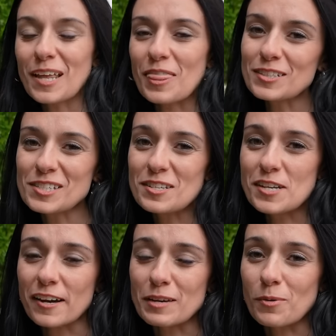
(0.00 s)
This is the
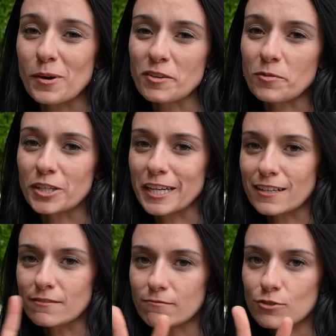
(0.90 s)
docking point. We're going to
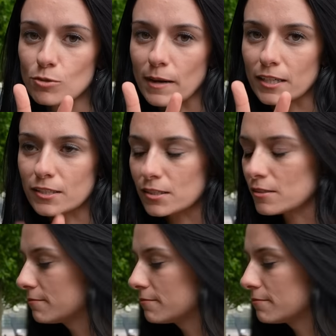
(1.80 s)
get two bikes.